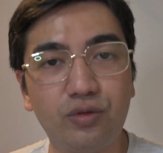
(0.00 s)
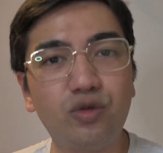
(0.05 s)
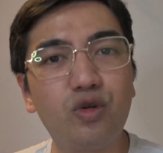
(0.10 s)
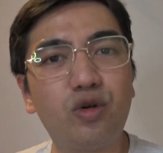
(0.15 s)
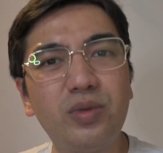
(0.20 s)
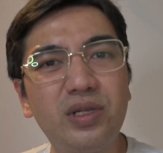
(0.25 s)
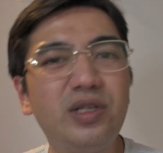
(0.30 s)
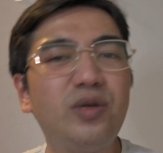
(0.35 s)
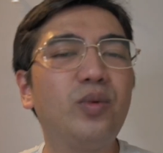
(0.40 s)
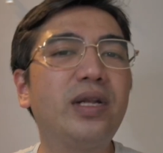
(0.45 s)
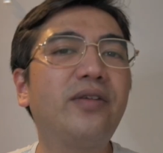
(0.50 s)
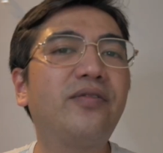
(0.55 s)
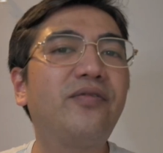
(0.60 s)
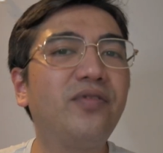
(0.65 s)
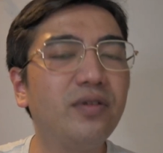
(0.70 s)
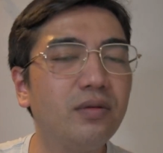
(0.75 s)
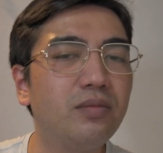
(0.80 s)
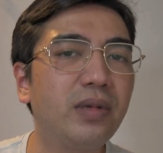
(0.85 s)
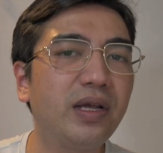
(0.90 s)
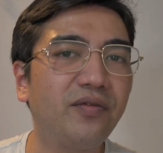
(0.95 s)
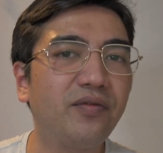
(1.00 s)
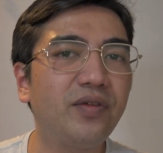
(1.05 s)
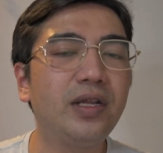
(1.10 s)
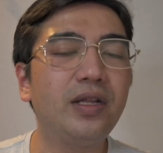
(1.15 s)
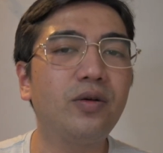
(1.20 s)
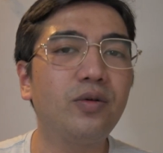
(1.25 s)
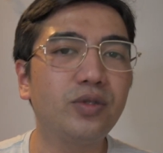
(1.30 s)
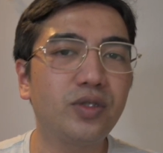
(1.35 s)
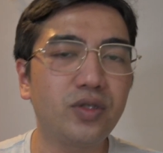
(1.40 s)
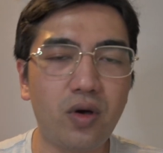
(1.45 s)
Normally when I film my
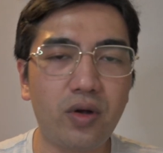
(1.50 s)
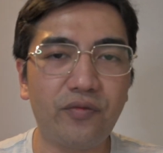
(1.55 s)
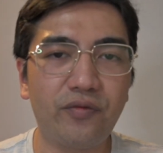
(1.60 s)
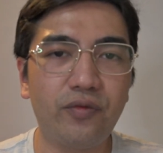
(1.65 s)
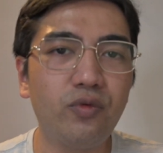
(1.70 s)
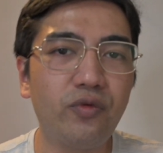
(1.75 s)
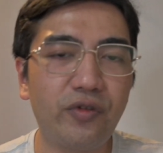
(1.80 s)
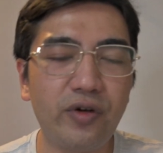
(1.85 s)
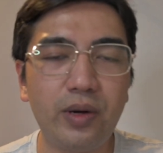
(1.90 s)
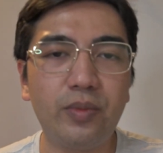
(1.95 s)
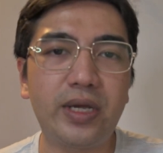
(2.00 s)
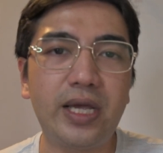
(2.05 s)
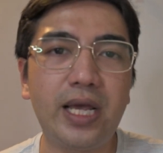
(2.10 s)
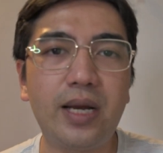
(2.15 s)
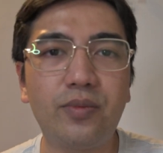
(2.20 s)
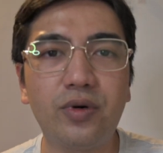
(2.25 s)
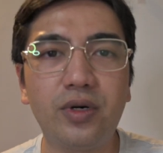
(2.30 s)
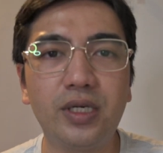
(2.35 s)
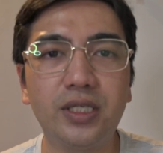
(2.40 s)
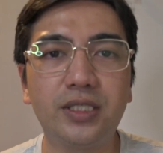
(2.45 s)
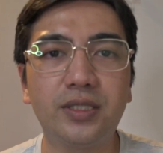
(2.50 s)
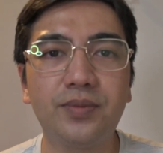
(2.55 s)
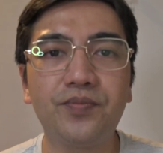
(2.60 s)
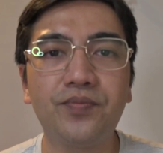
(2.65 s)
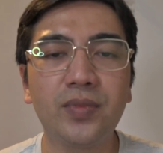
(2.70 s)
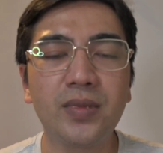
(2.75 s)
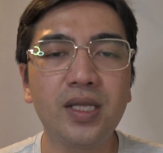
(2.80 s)
videos on full frame cameras,